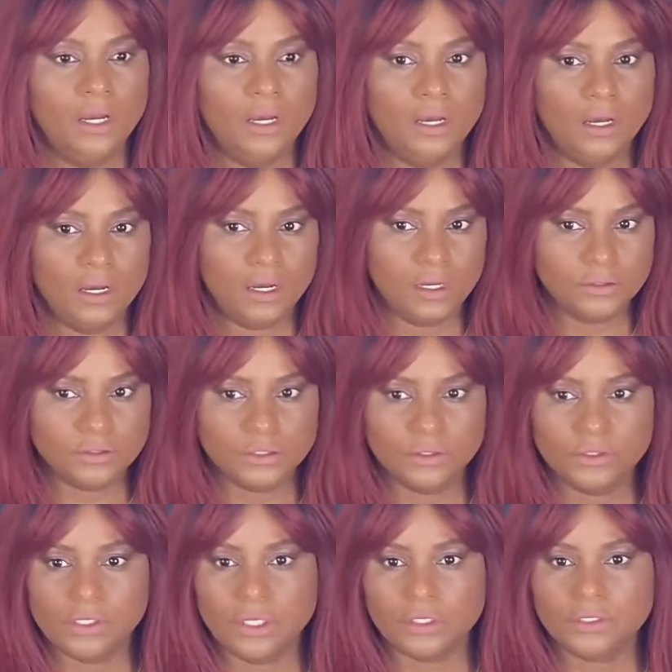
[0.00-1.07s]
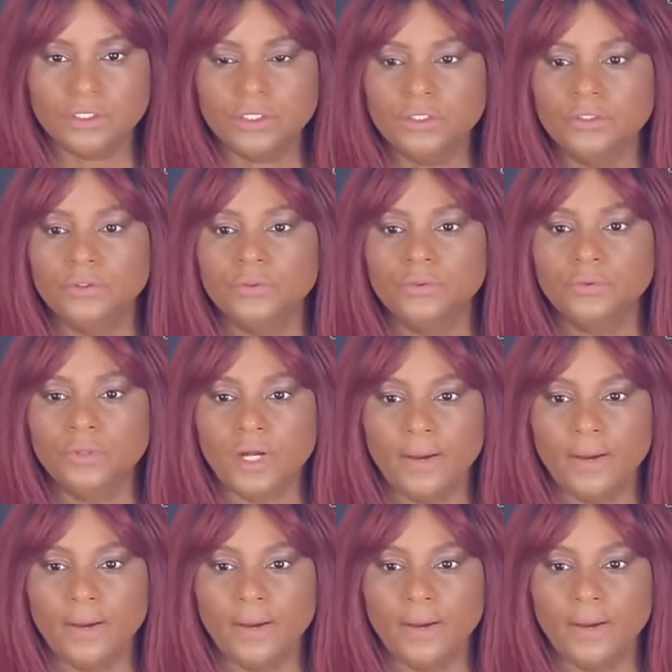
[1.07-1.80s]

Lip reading: To talk to you